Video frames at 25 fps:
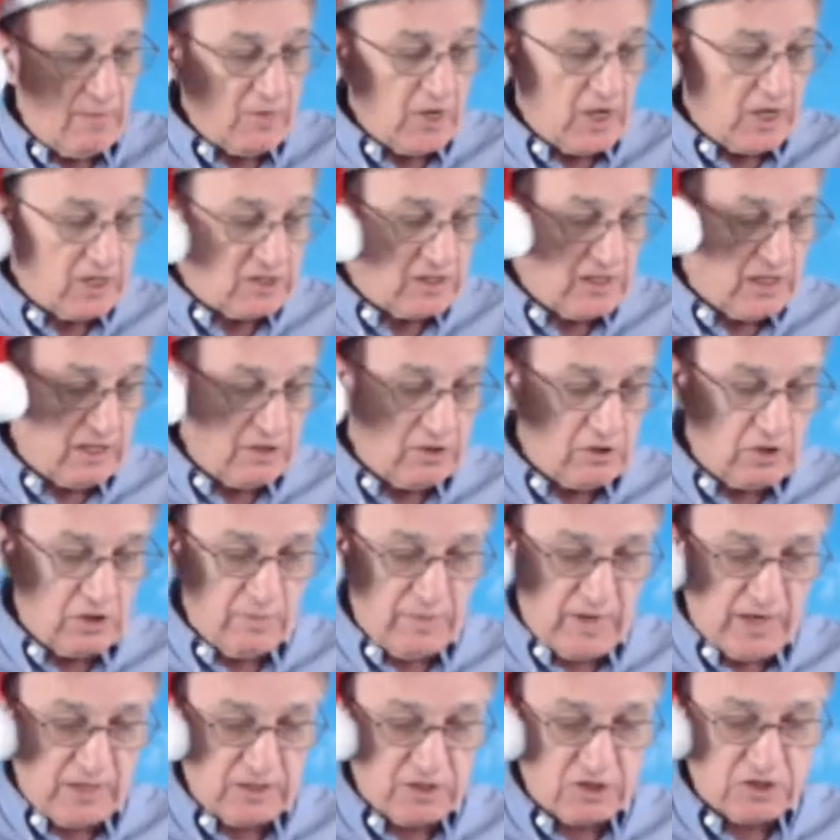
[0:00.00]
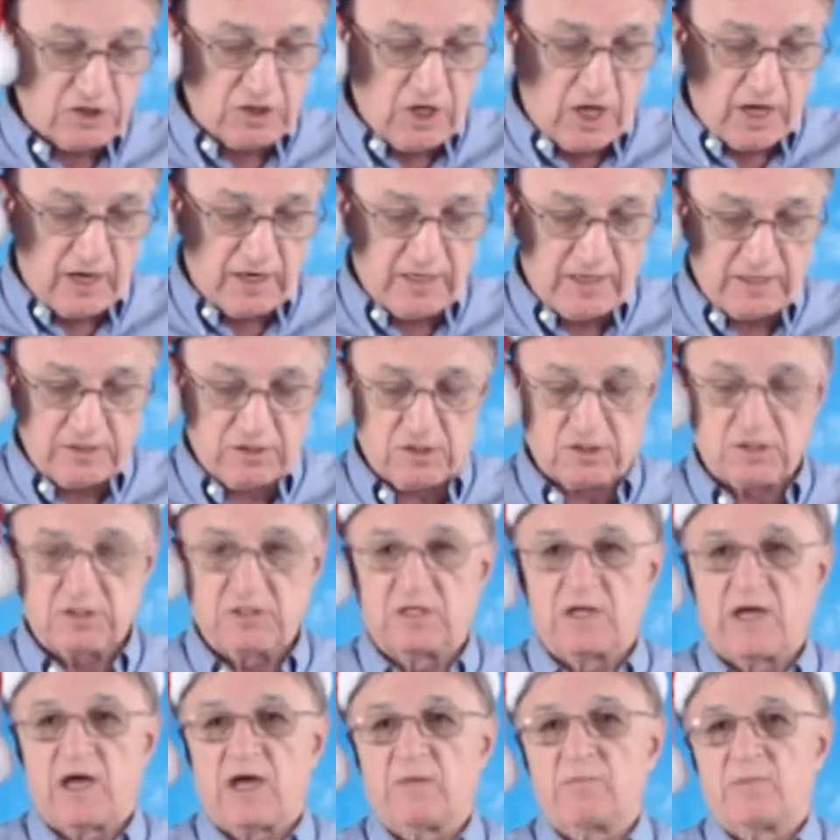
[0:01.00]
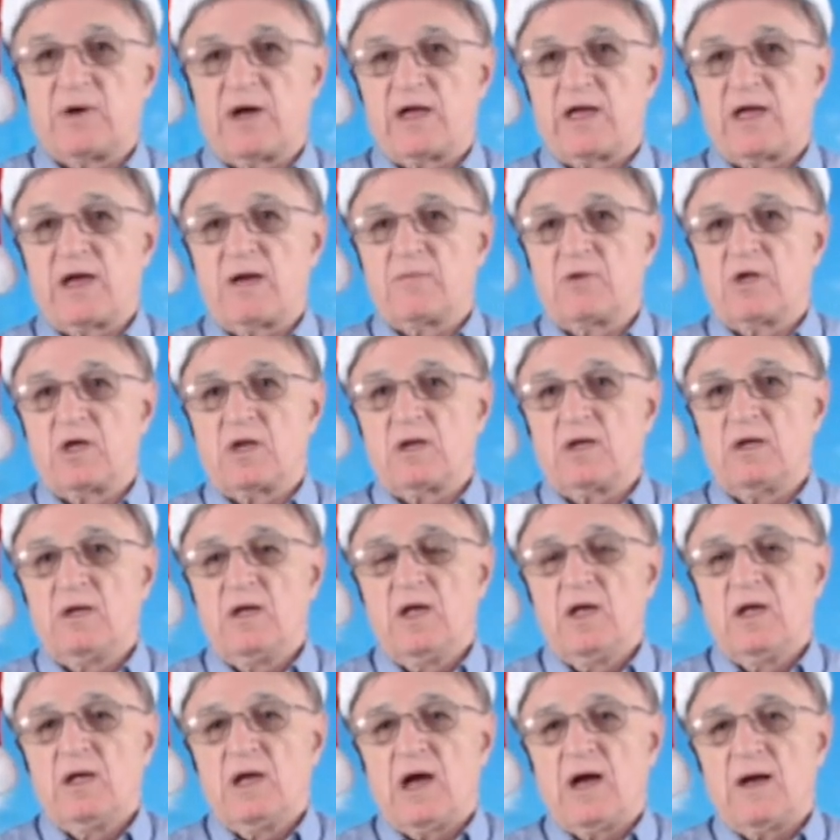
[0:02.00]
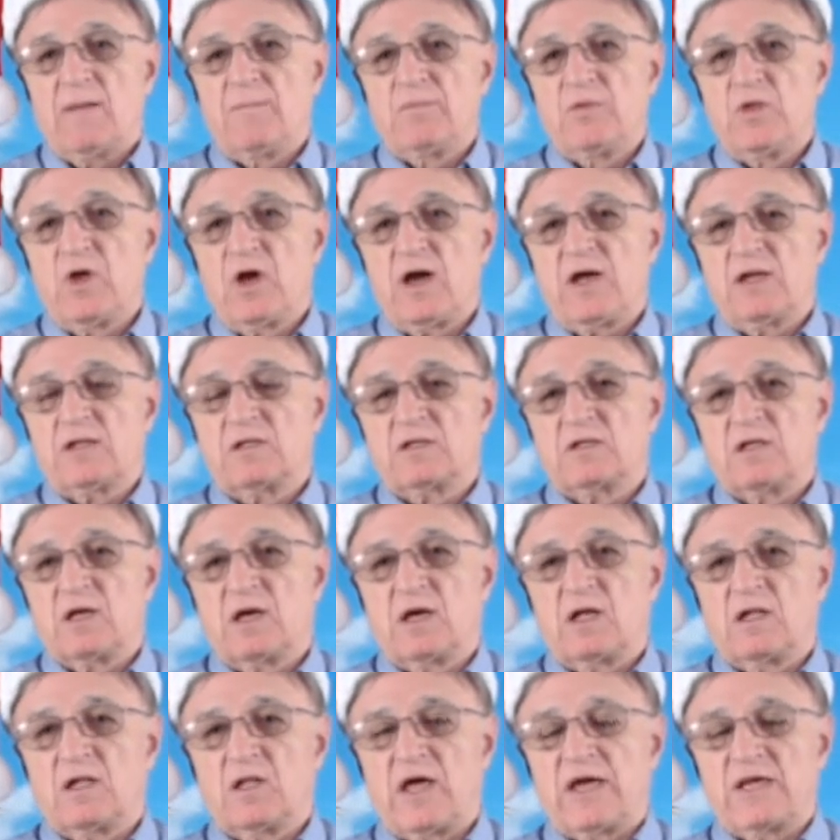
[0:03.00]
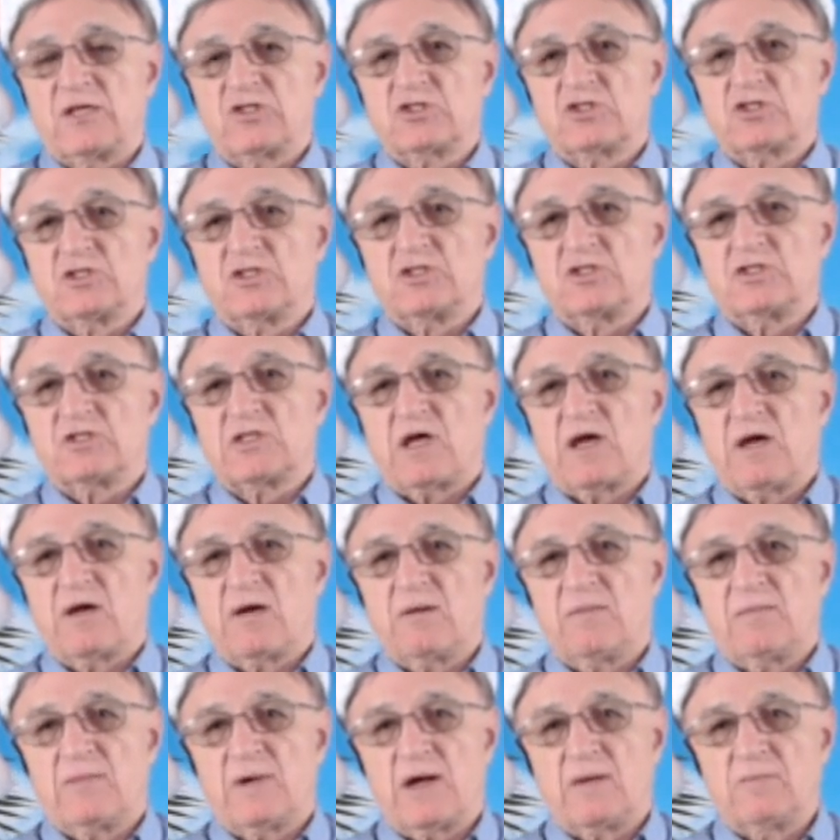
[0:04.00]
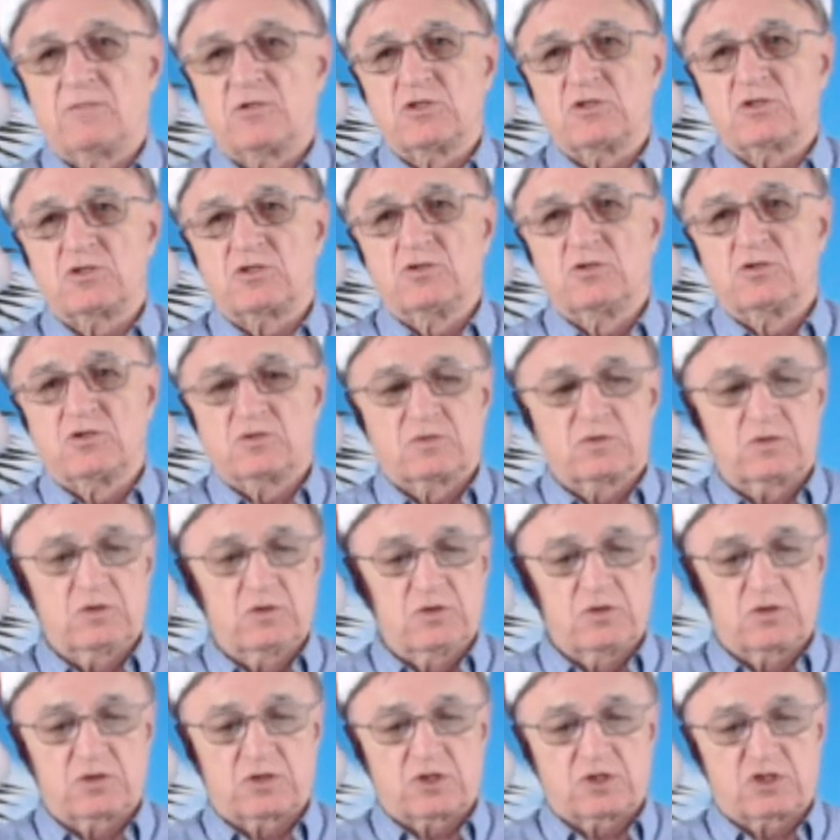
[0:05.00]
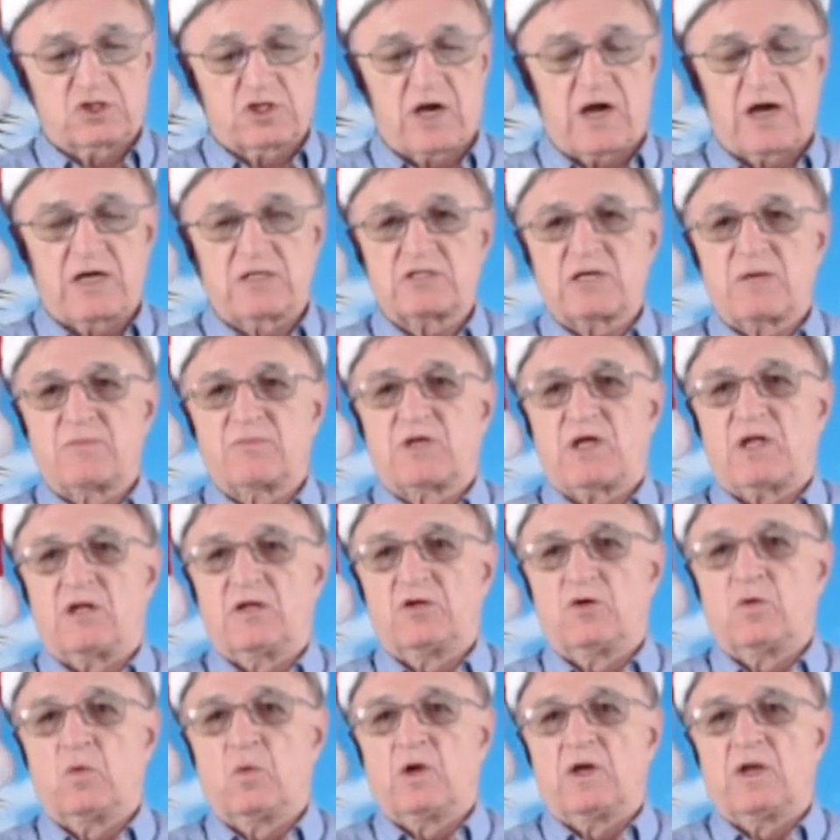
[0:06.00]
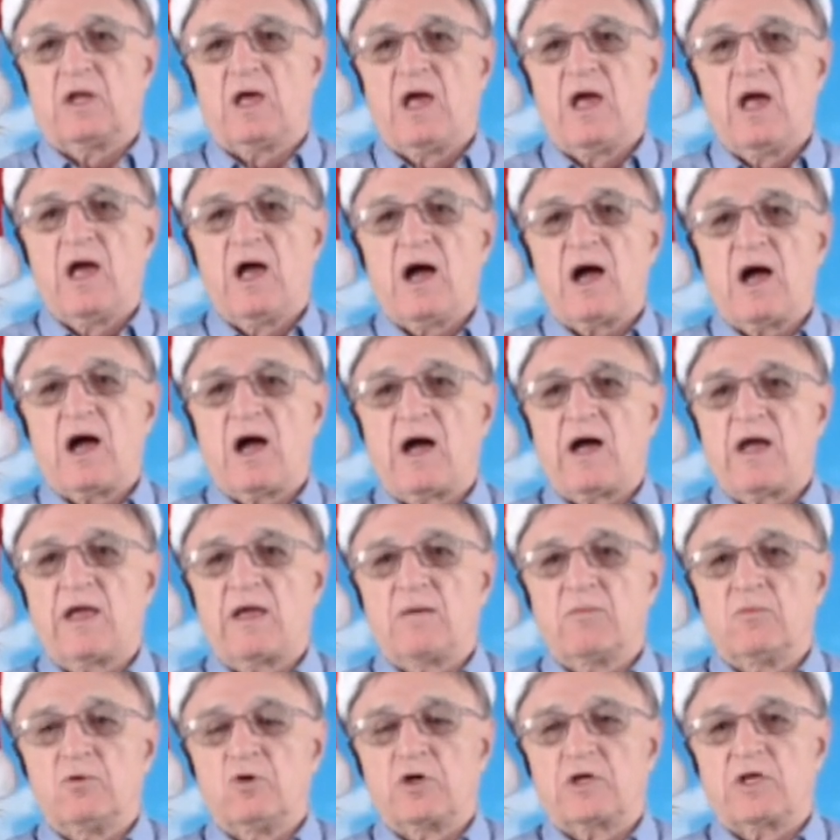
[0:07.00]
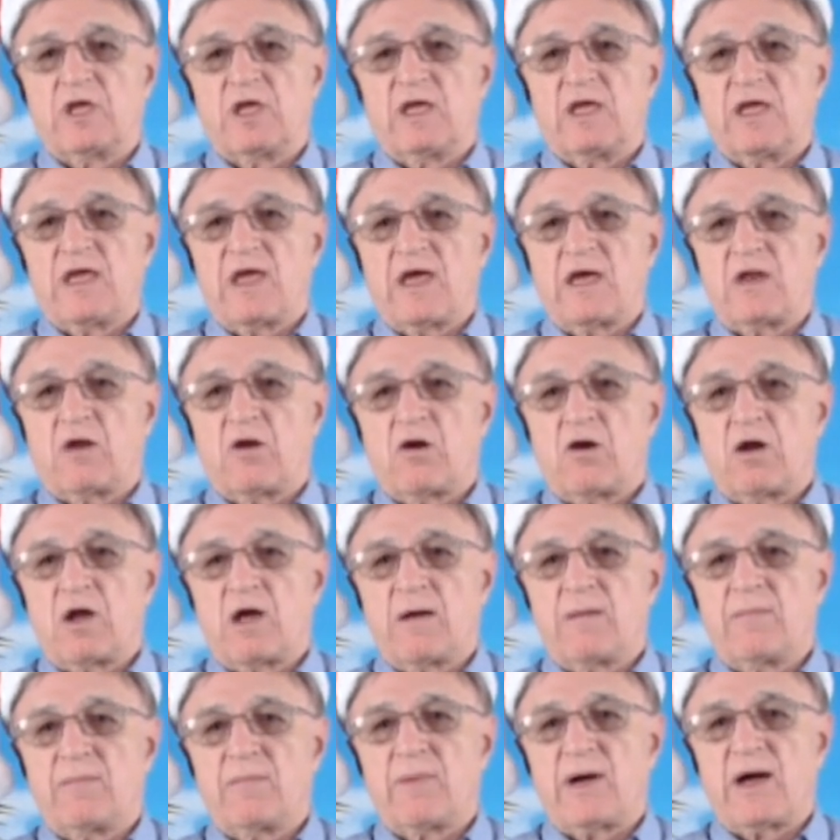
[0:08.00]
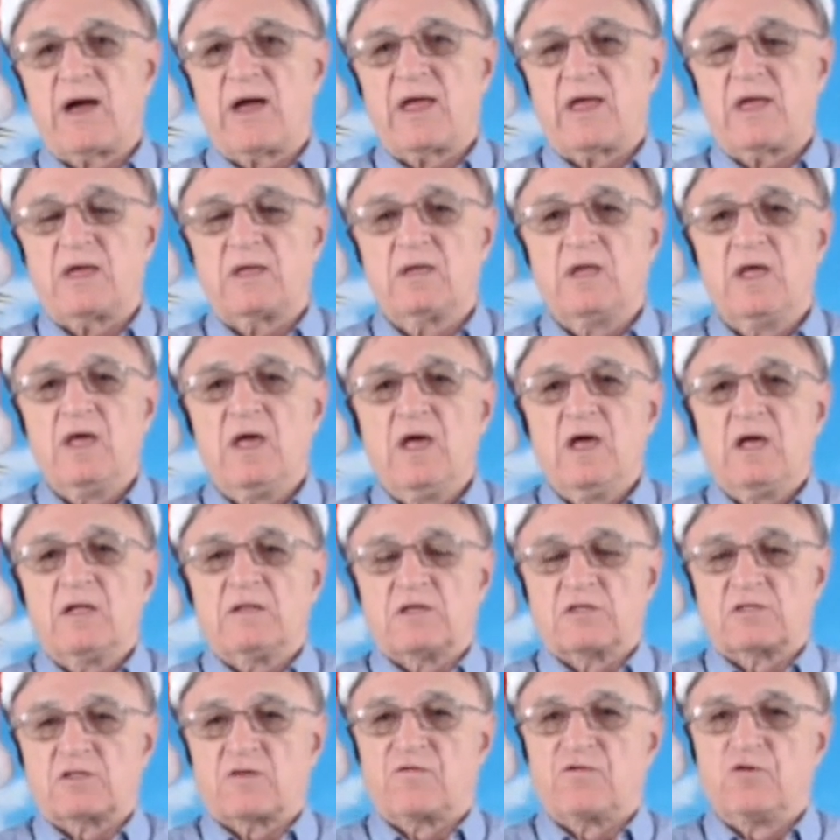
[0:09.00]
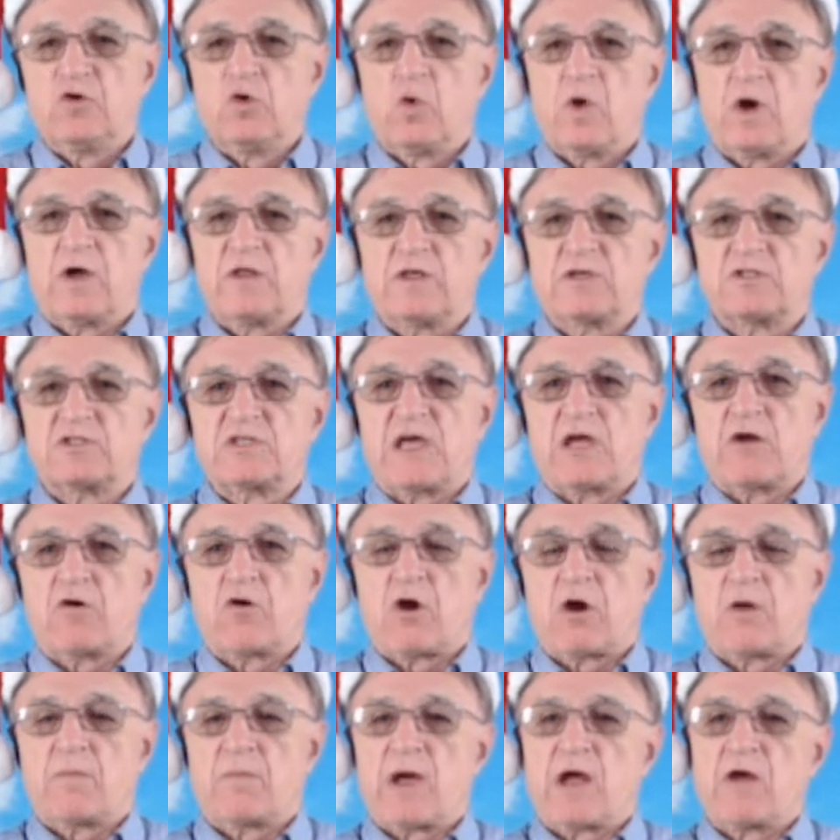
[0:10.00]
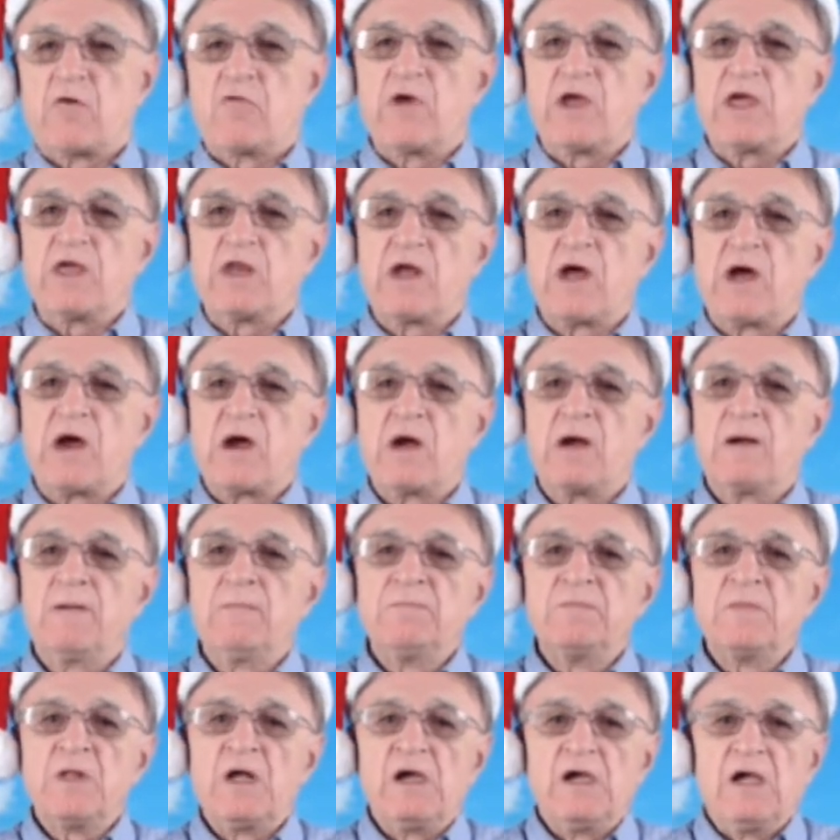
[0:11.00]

I'm not telling you to buy the stock I just did. I'm not licensed. I'm just use the charts. I'm telling you what I am looking at or I'm buying. There's a few others that are on my radar.